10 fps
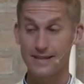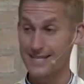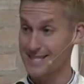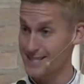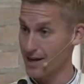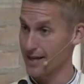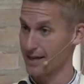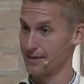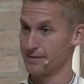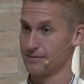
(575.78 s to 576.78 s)
then
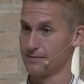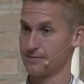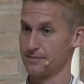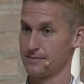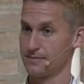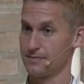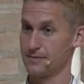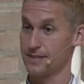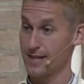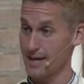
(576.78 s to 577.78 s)
study
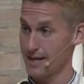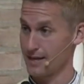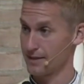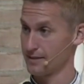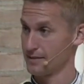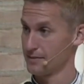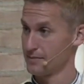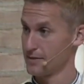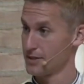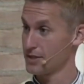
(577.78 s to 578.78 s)

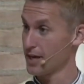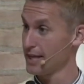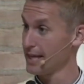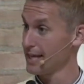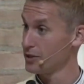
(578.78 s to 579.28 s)
the